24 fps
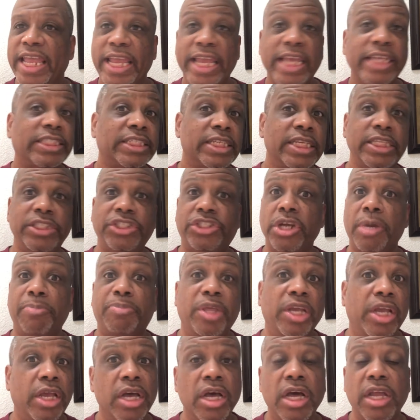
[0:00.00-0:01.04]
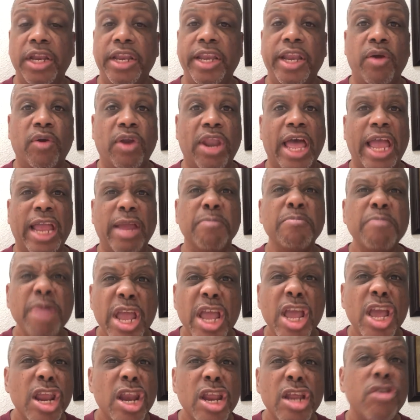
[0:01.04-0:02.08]
instantly jumped the gun, and they were like,
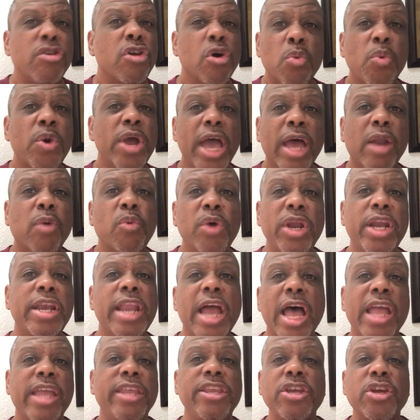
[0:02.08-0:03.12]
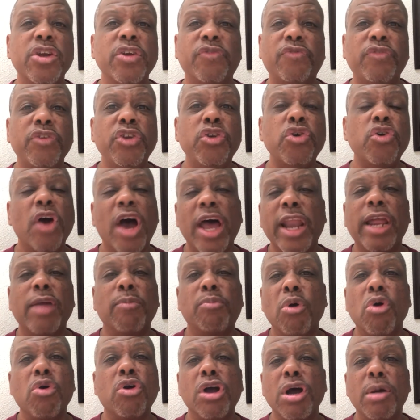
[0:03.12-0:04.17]
man, there's no way I'd have waited 9 years for you. I'd
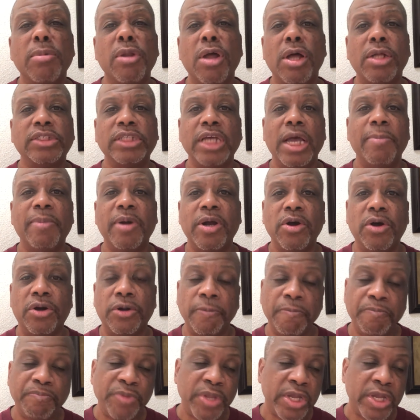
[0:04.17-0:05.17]
have broke up a long time ago.